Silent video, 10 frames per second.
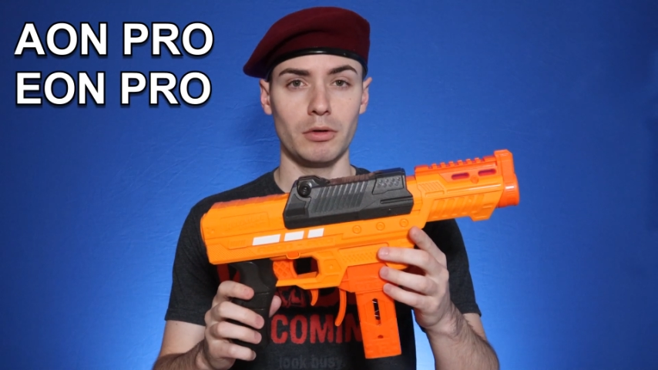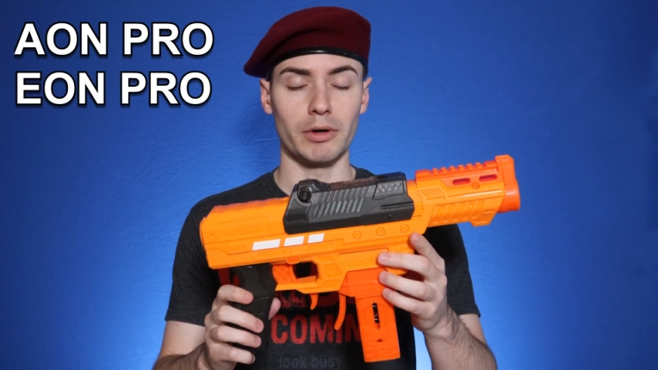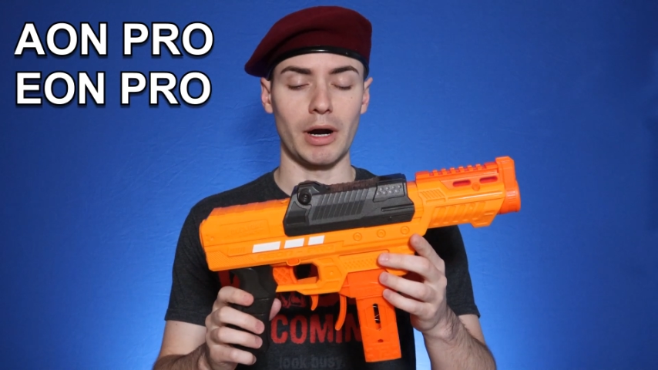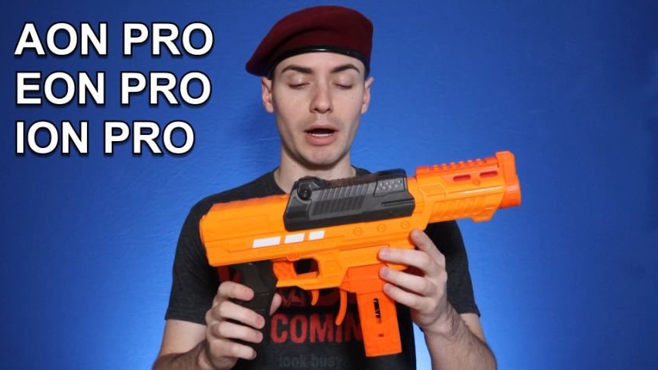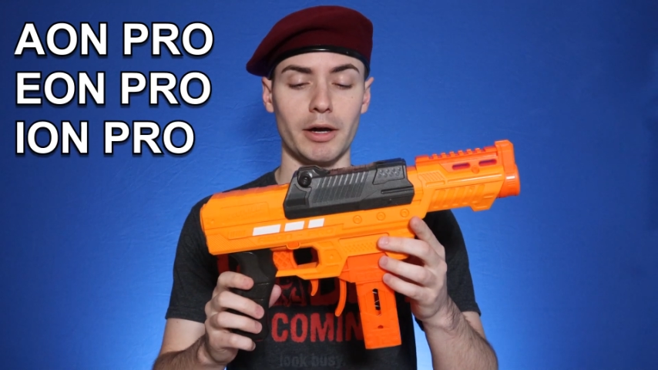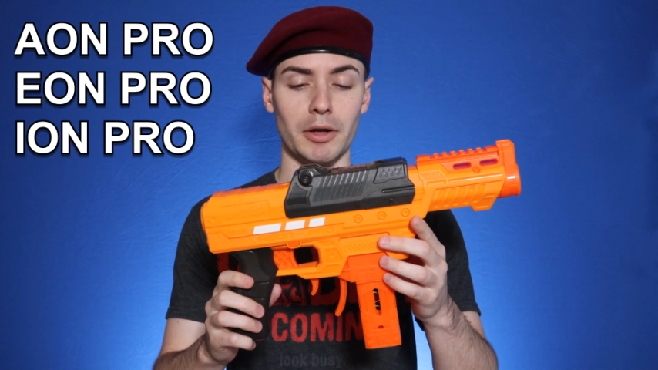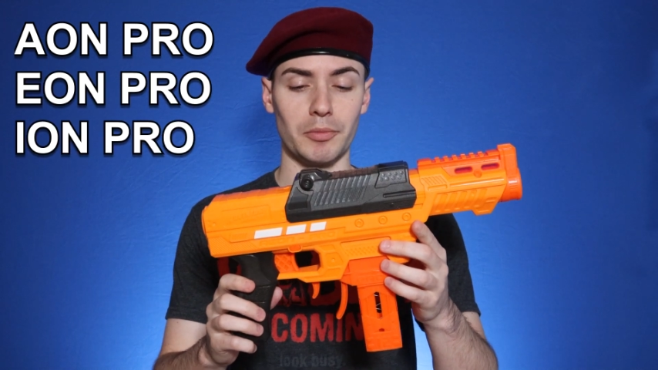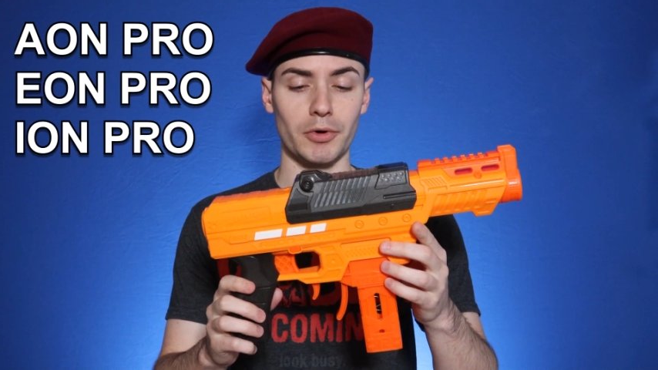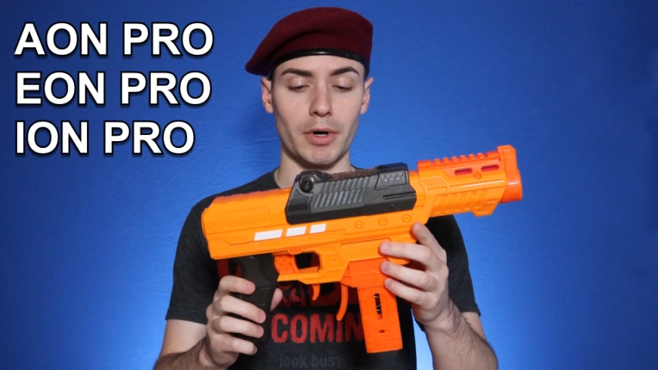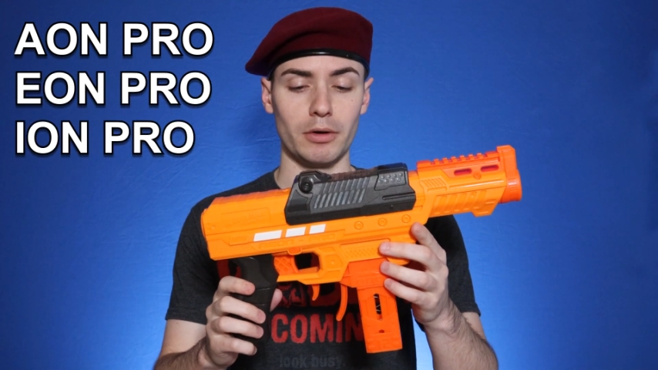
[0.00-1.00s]
or
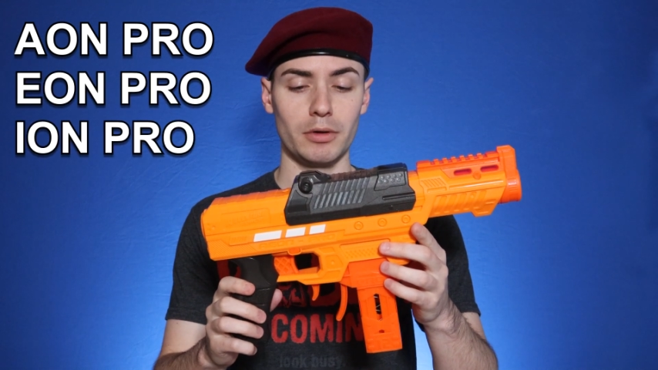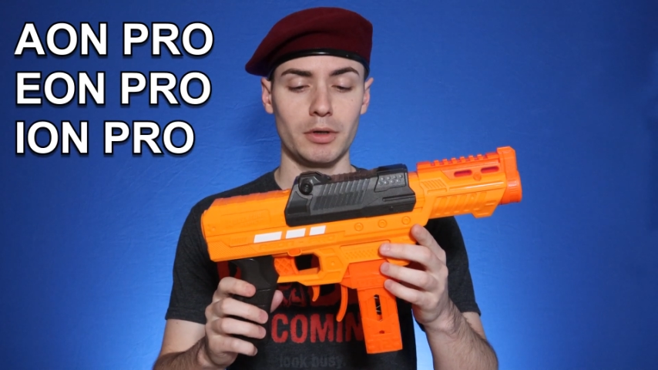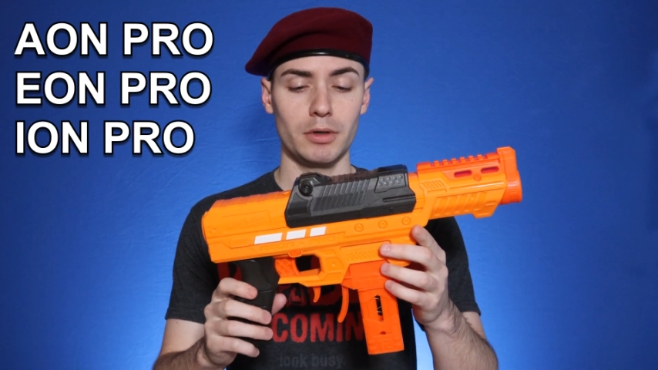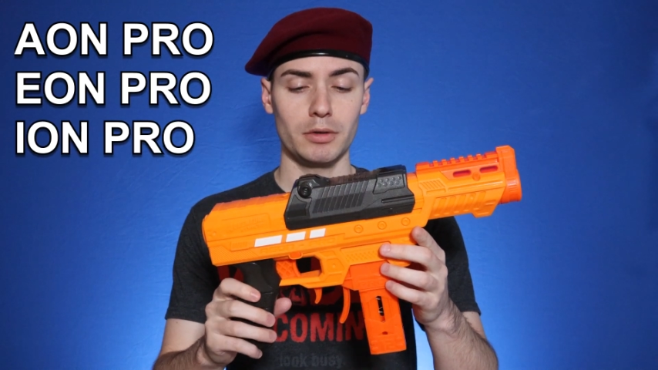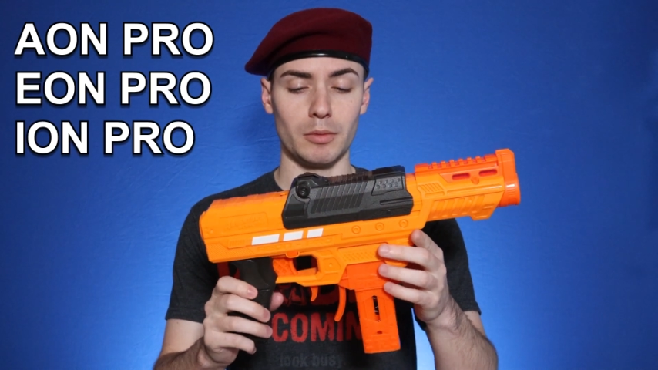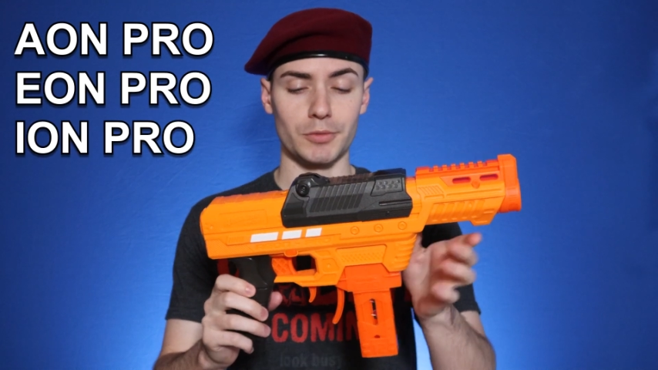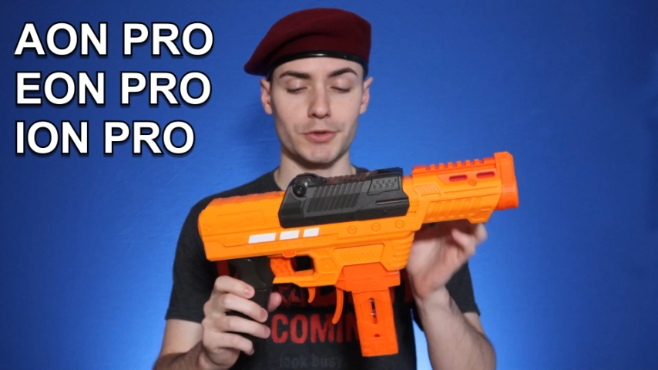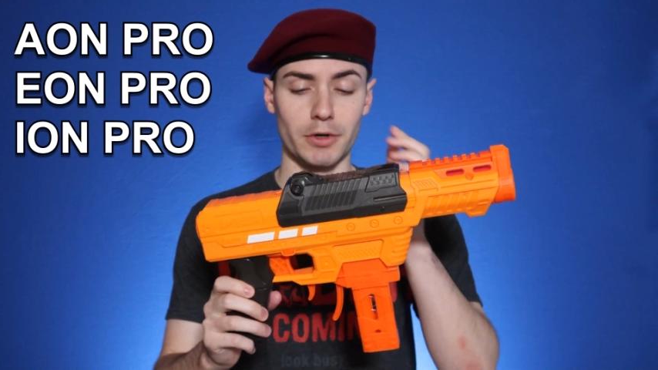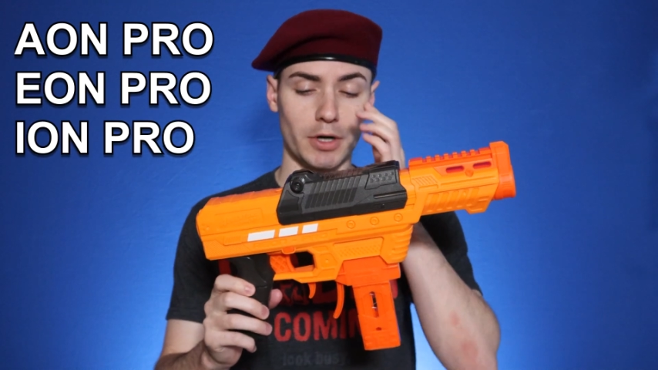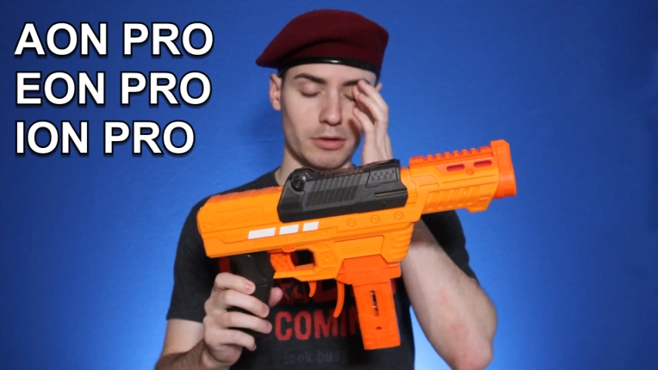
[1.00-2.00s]
Ion Pro. I'm sure